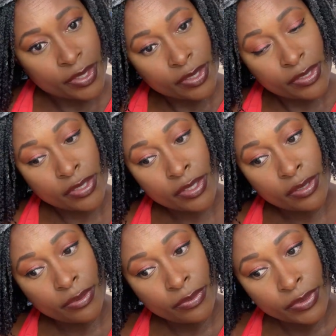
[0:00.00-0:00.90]

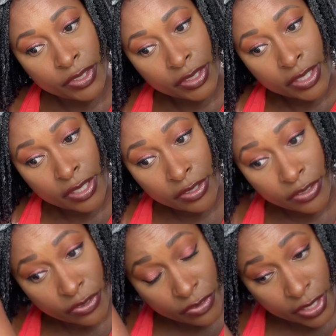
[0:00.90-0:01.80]
So we're just gonna go
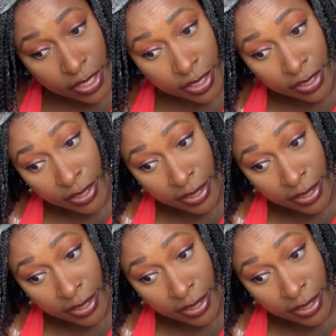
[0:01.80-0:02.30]
through here.